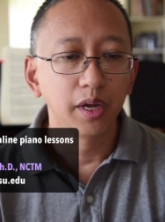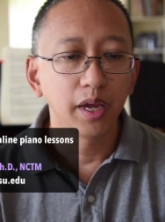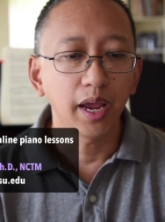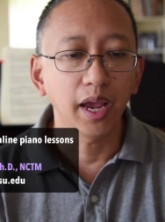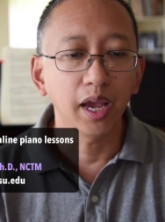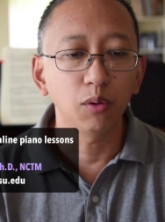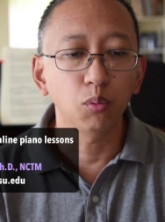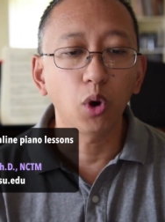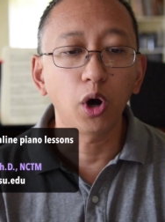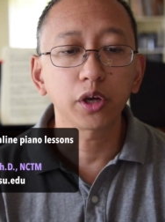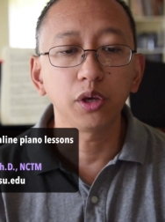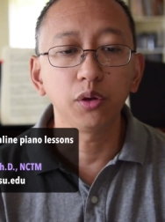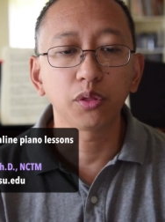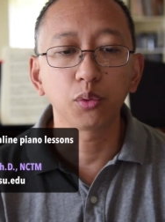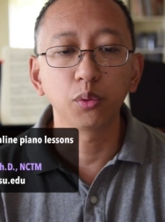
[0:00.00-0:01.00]
and
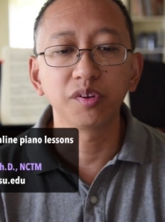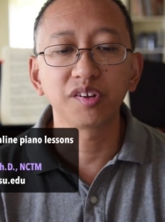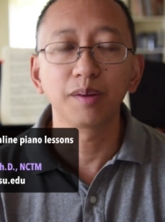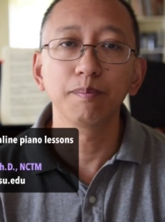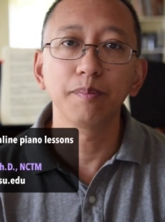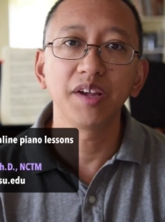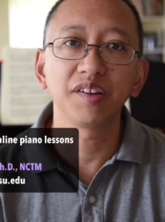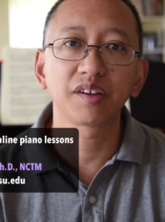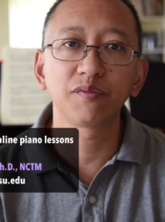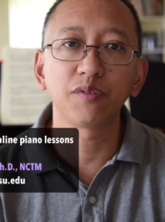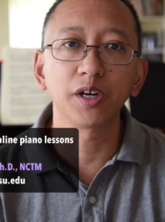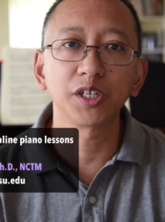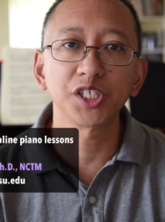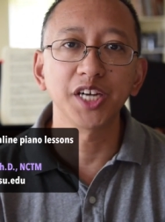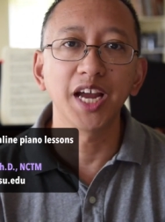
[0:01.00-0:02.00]
walk you through some basic
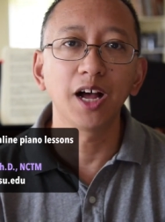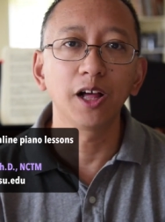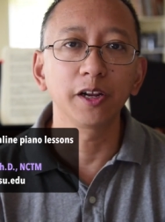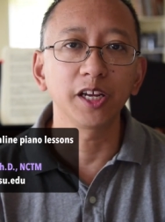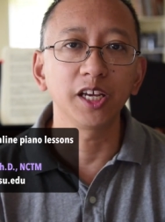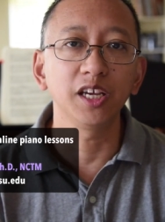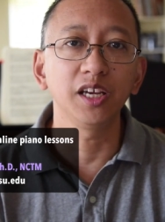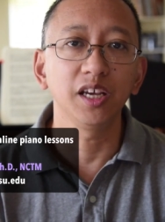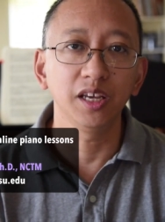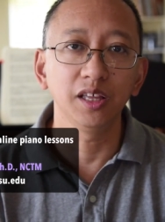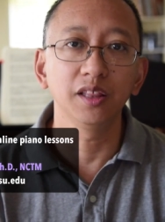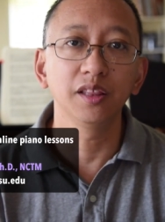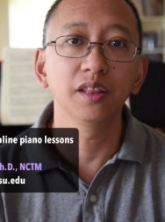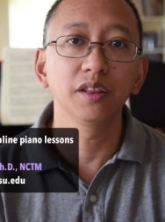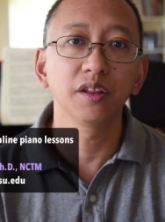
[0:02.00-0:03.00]
functionality
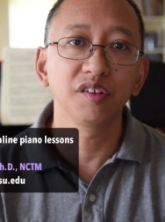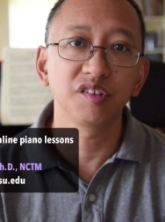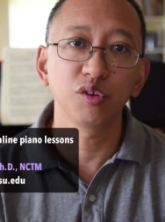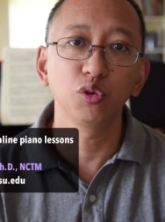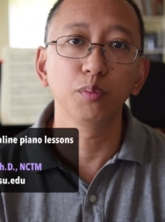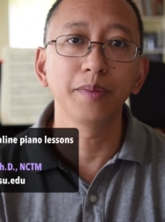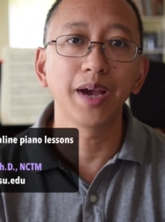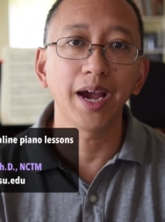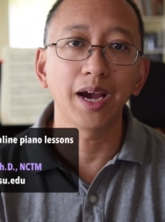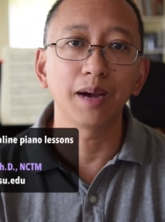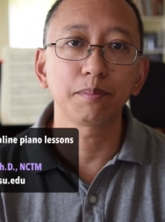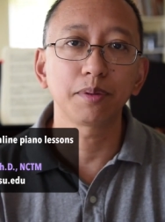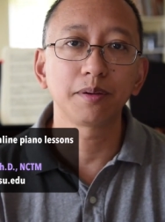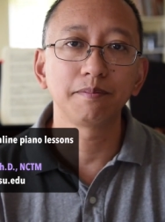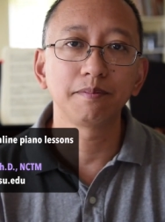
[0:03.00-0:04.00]
in the Zoom app.